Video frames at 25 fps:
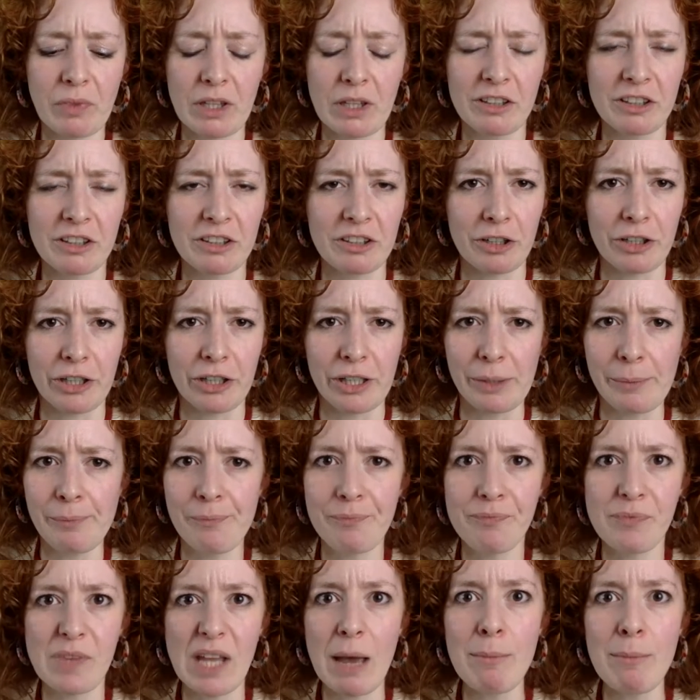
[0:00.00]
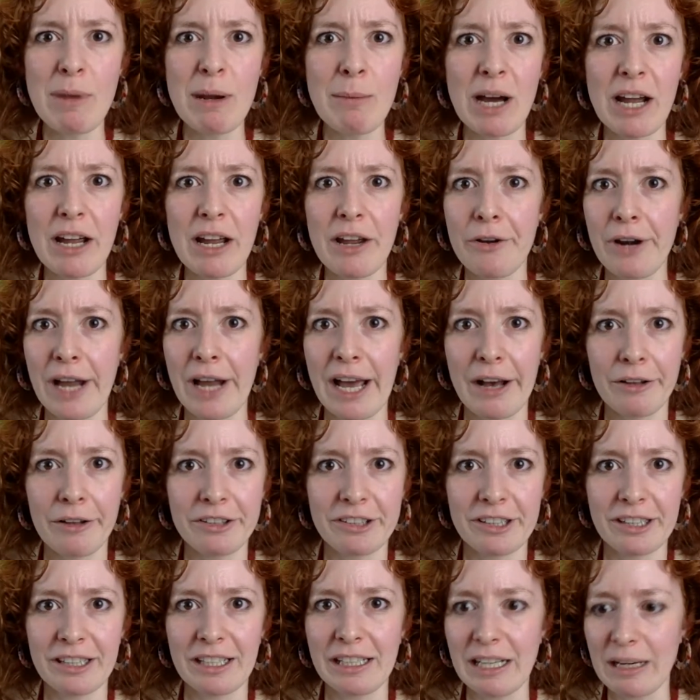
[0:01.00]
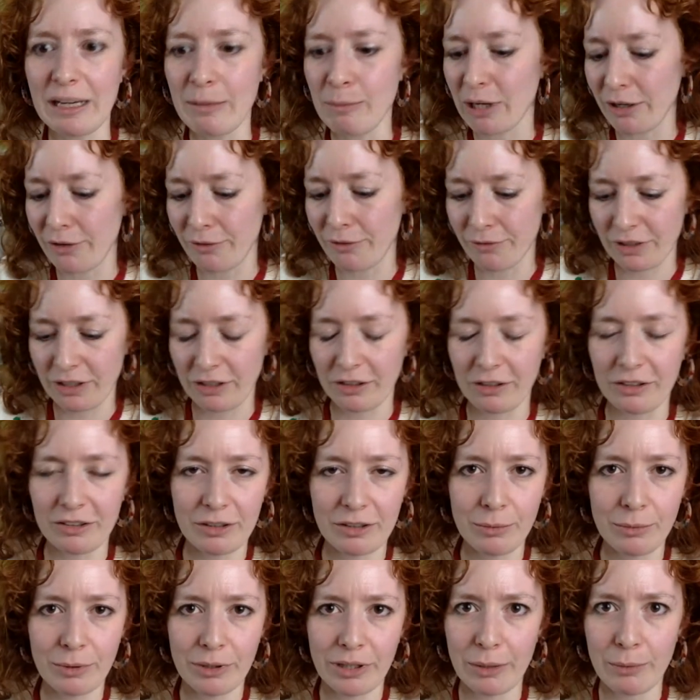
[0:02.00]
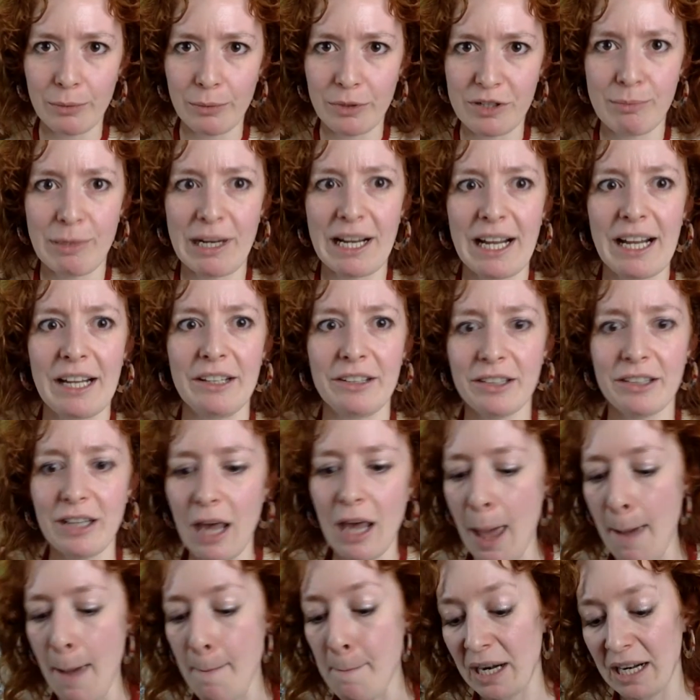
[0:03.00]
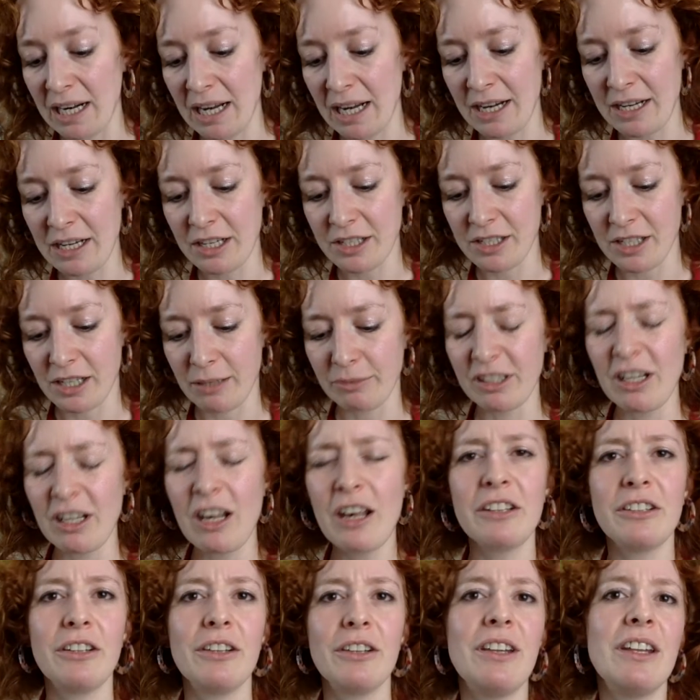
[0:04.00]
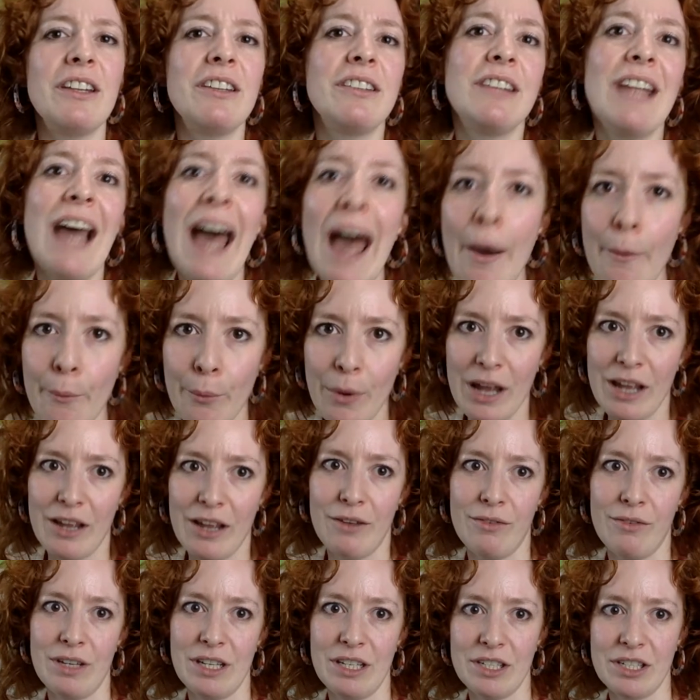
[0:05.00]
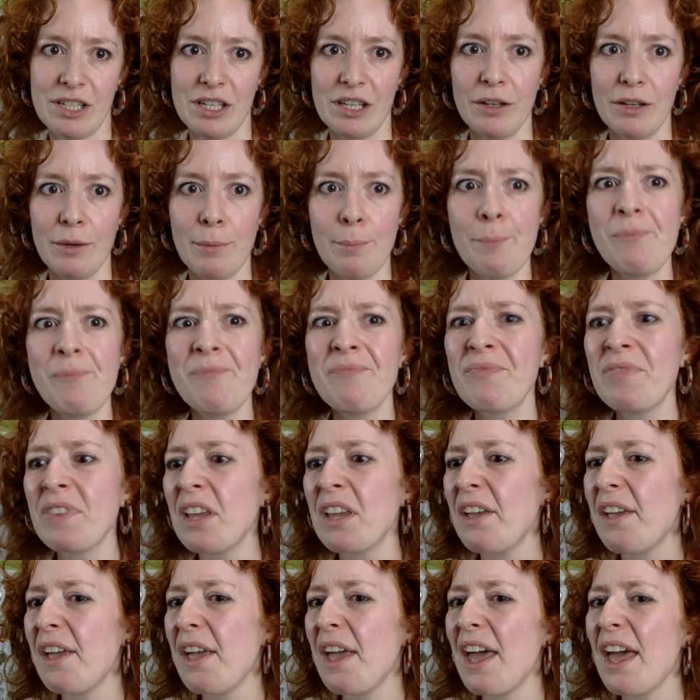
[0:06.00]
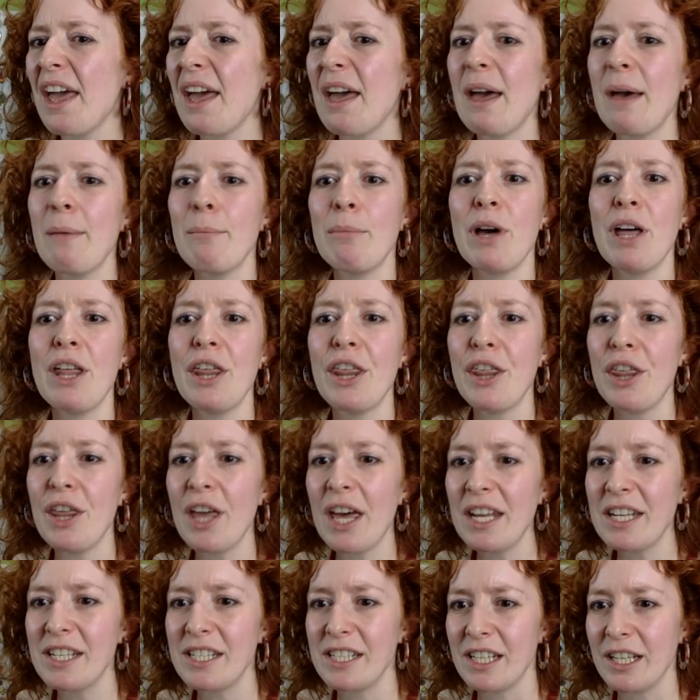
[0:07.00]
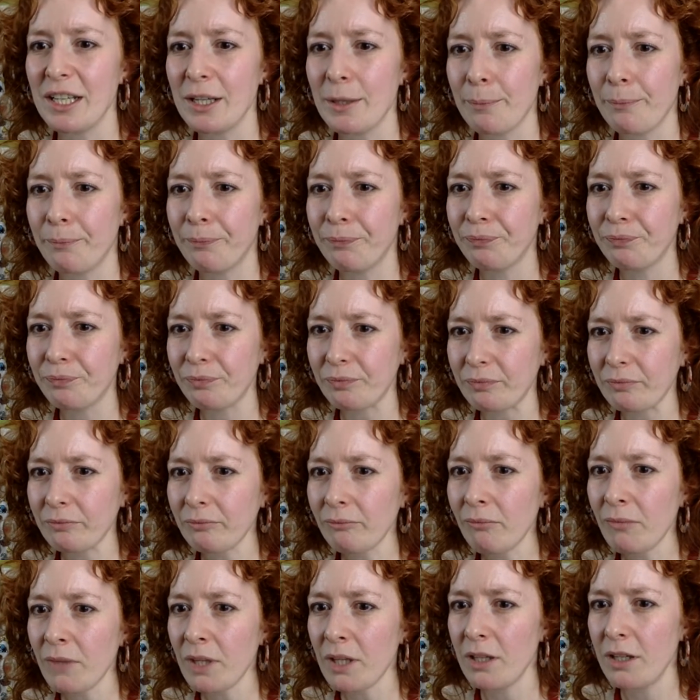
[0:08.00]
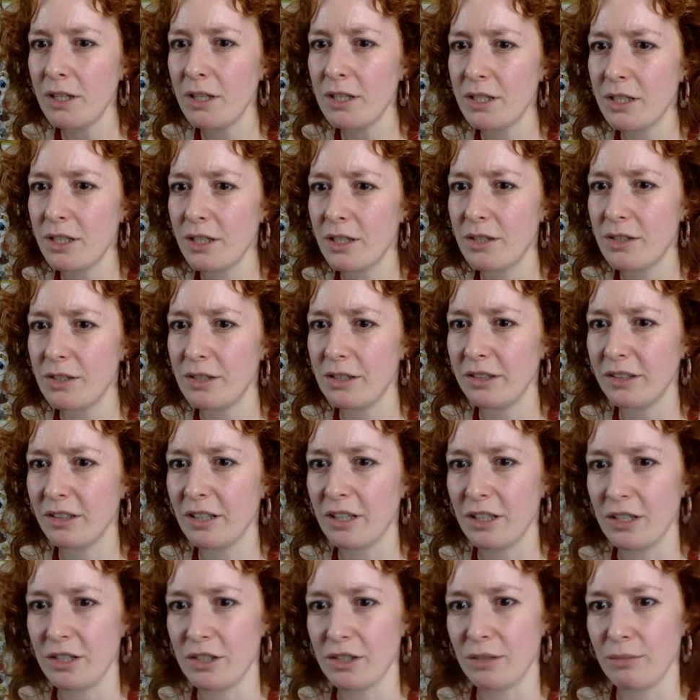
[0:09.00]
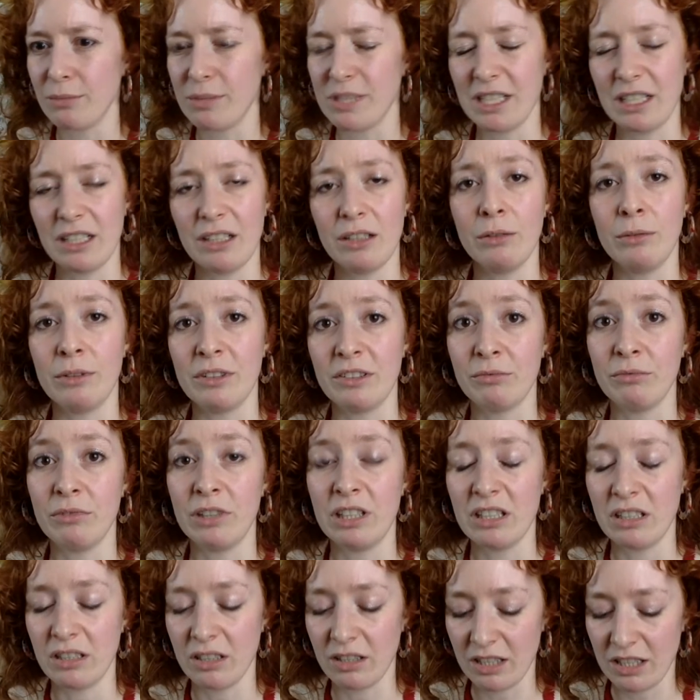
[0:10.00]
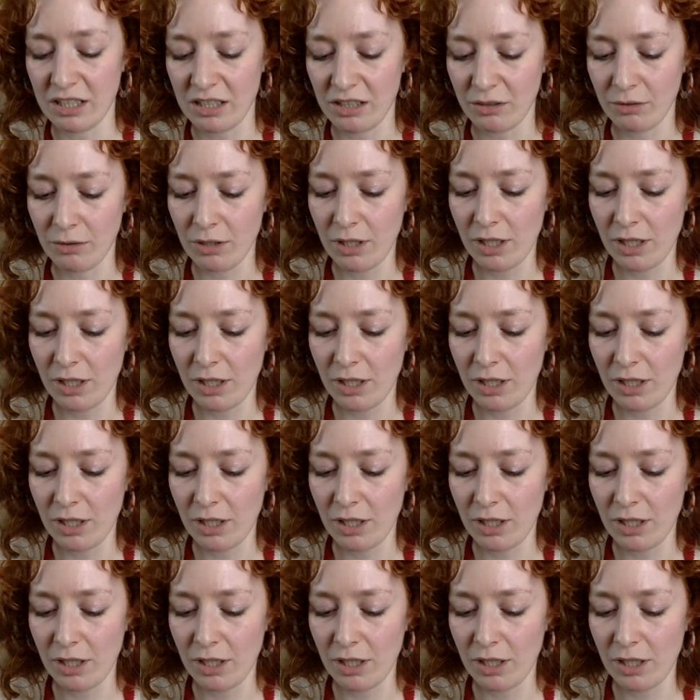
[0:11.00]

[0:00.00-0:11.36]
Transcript: Sorry. I'm in my own house. I can lick my own fingers. Don't worry, I wash my hands plenty of times. So there's that way of eating them. Pathetic. Kinder Country is kind of top tier. Oh, it's really good, I know.